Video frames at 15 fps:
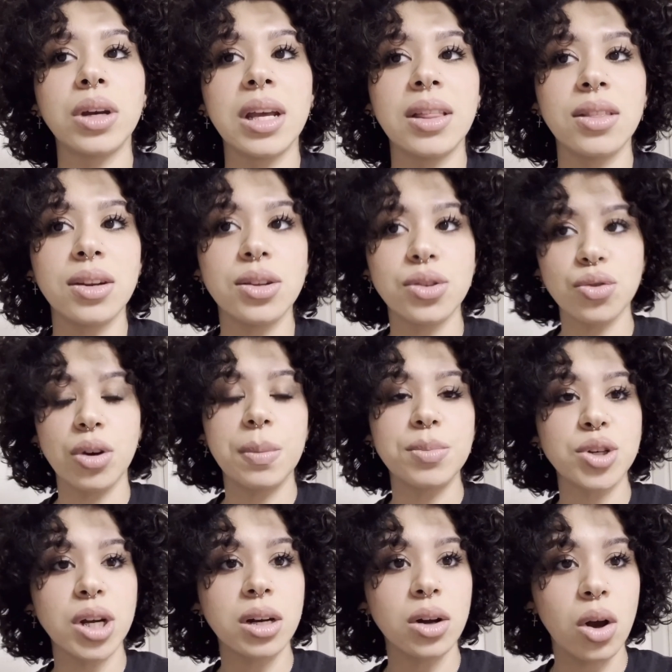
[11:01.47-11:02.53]
in the
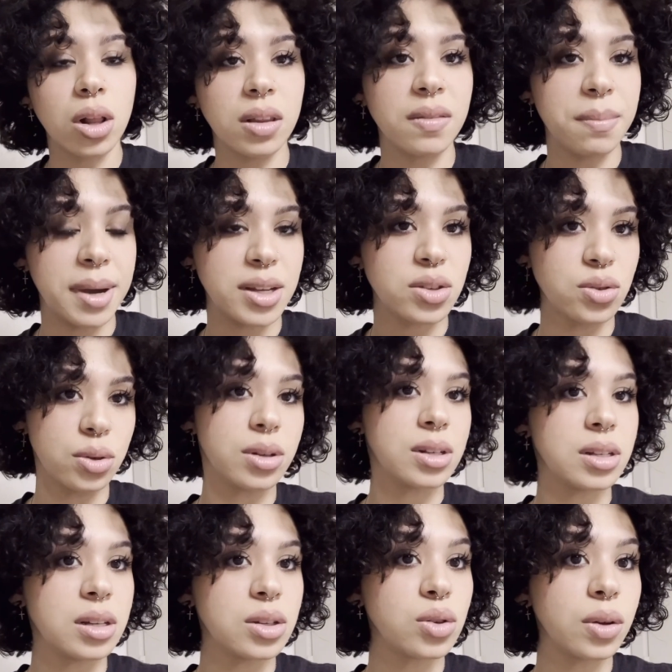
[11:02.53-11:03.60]
description all of my
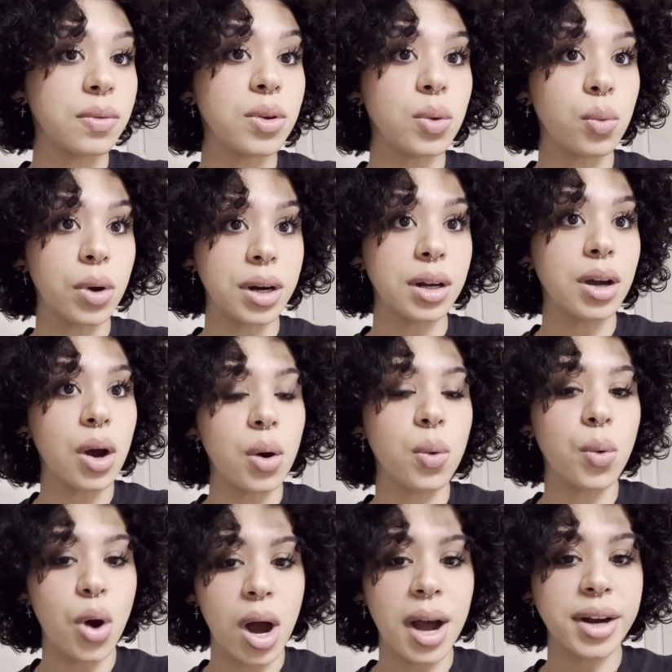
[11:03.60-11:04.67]
sources, so if you wanna go
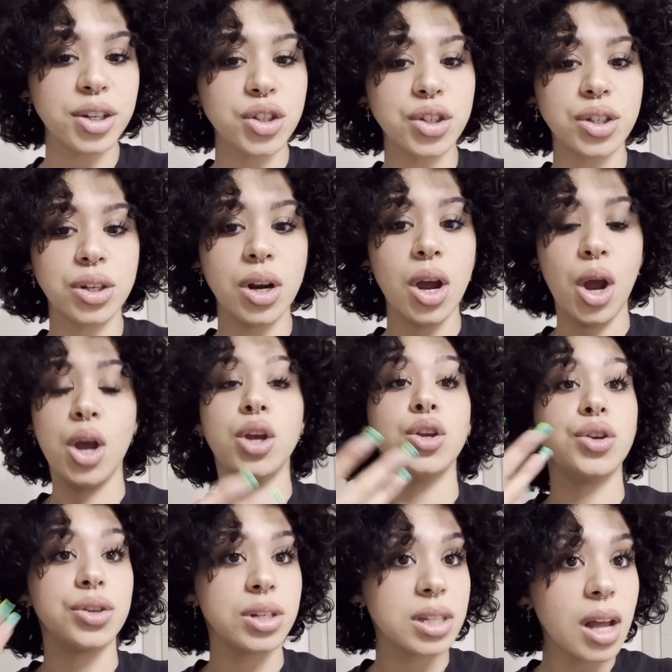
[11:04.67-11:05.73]
watch
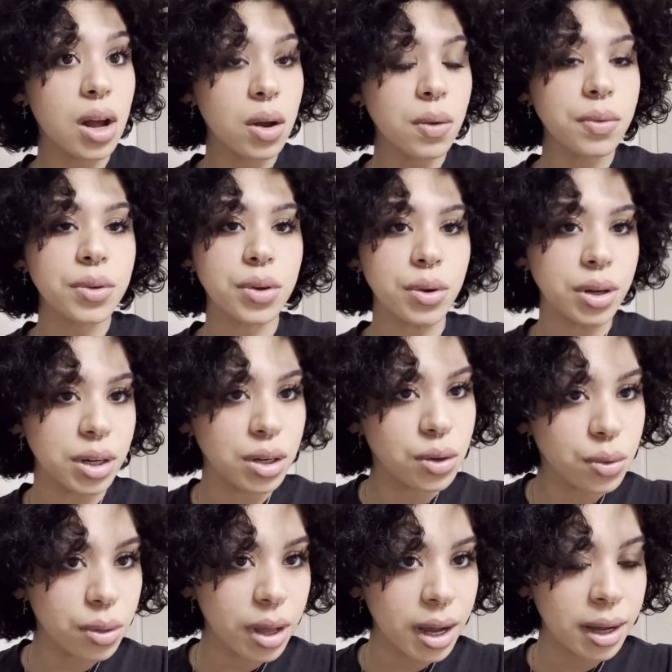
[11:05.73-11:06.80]
yourself, you can
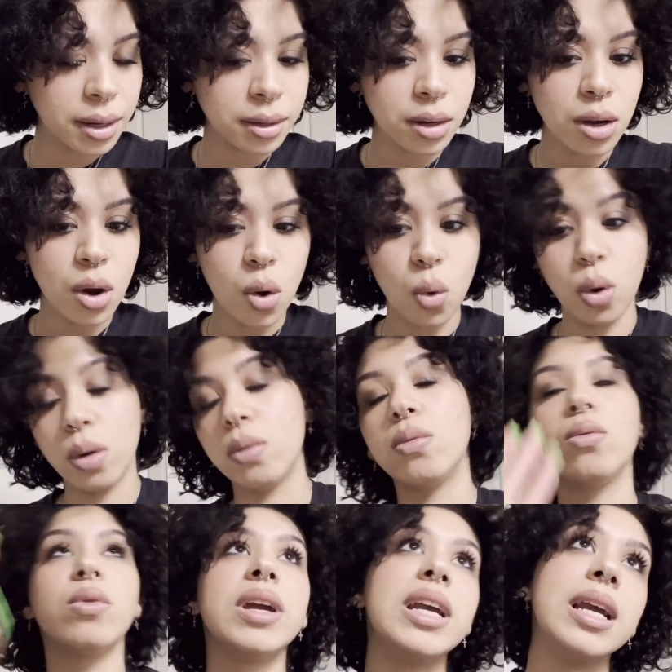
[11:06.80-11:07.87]
do that, or
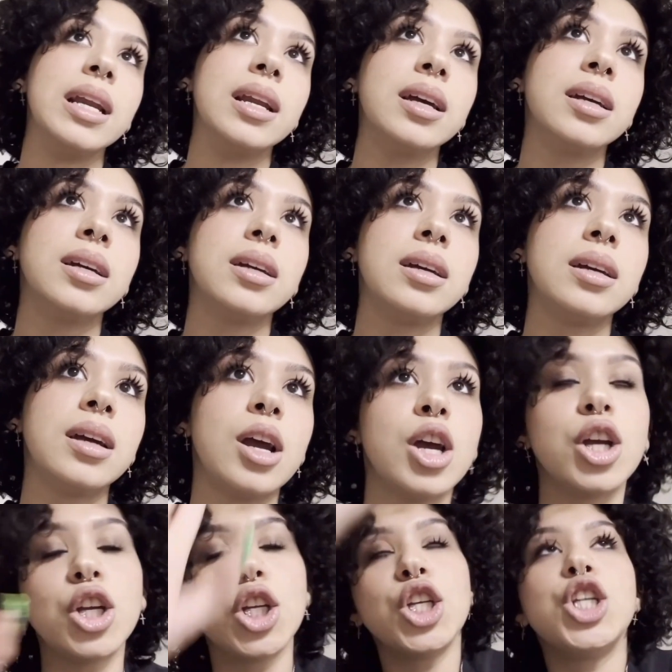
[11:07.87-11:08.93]
read
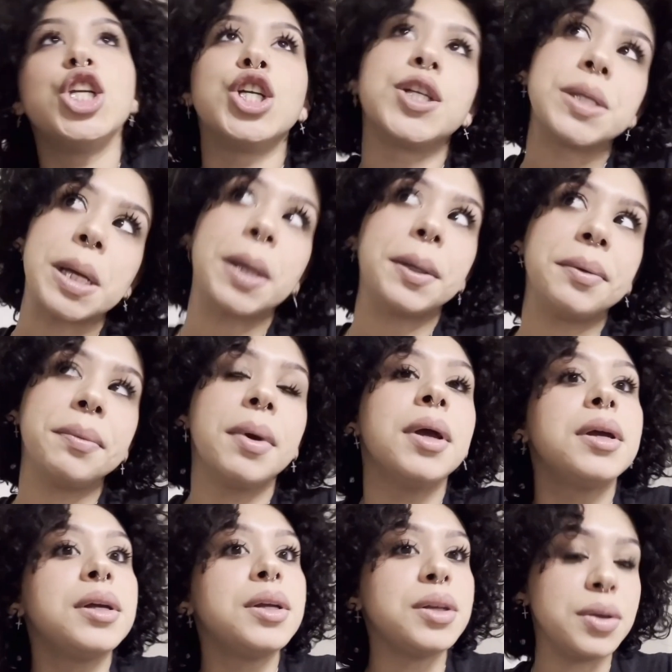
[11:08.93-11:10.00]
yourself,
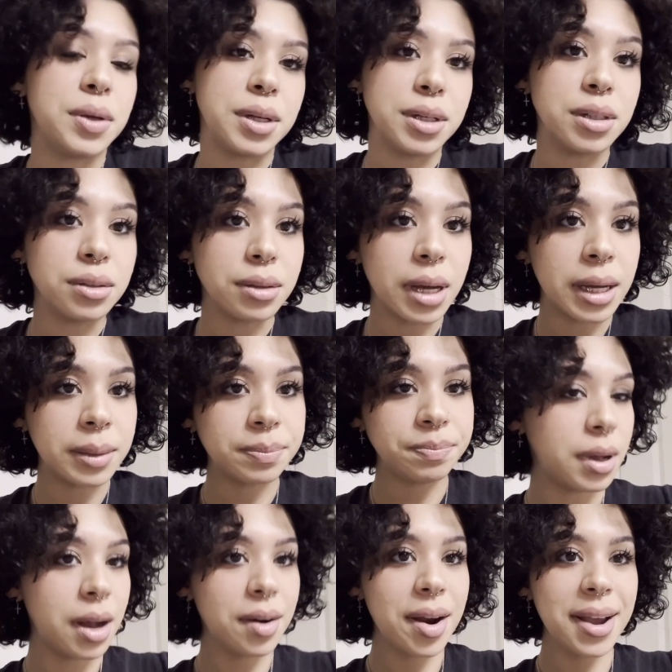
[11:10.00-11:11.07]
you can do that.
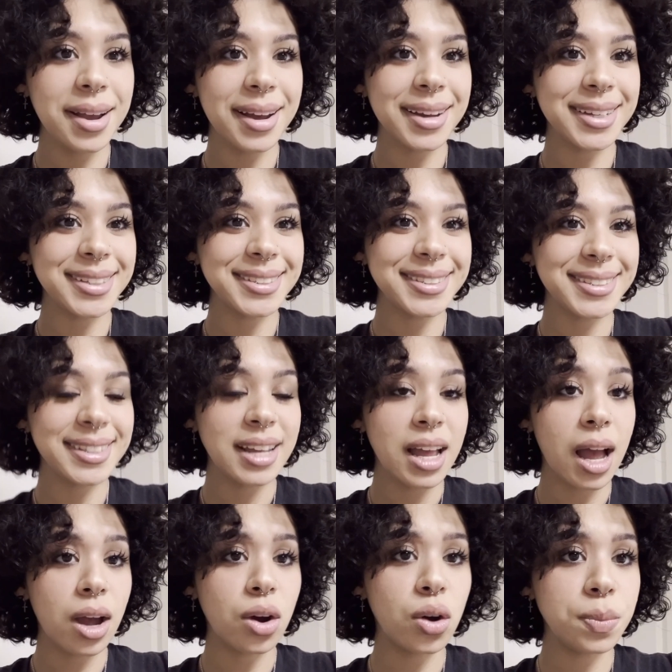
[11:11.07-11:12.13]
All right, guys,
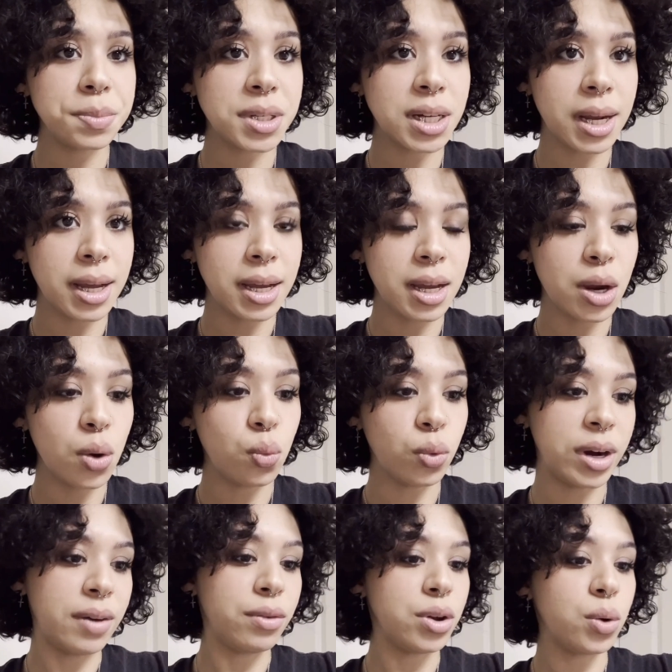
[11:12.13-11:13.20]
I hope today,
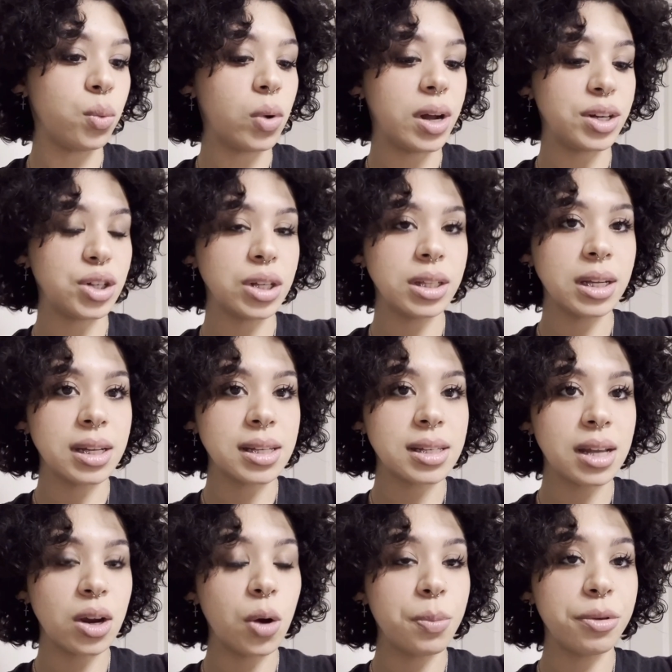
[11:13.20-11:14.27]
whenever you're watching this,
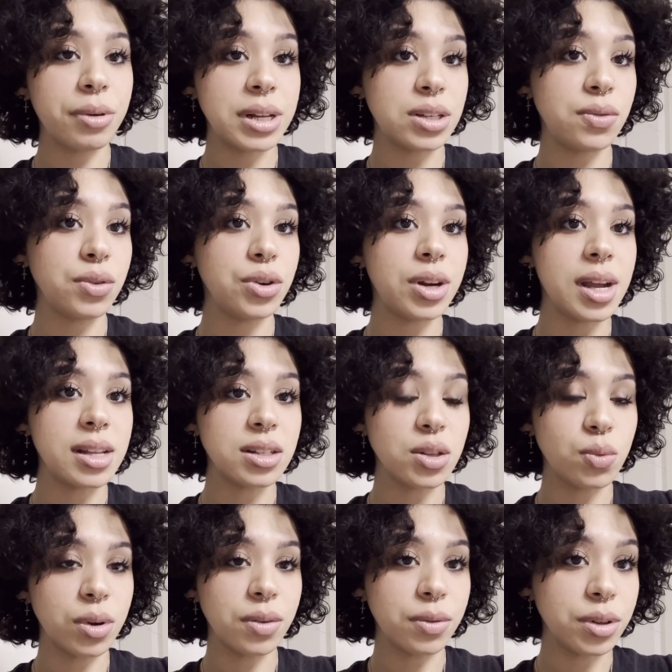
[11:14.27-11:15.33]
I hope the rest of your day is as
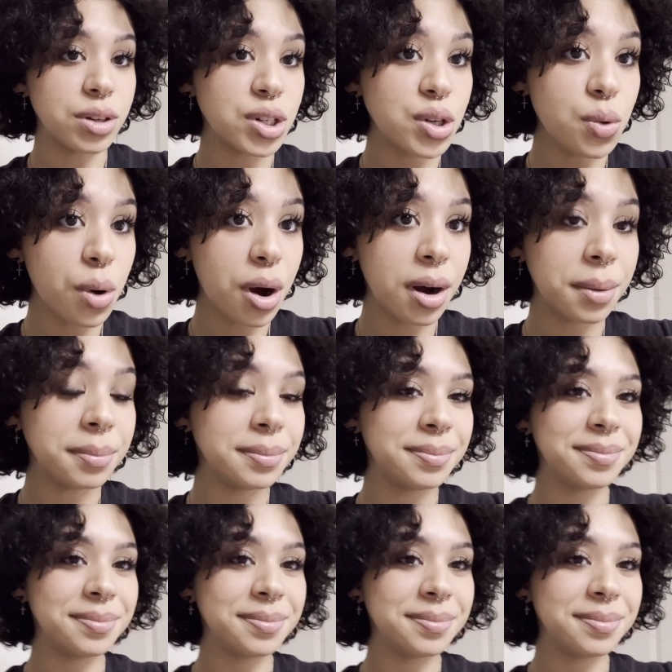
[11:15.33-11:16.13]
wonderful as you are.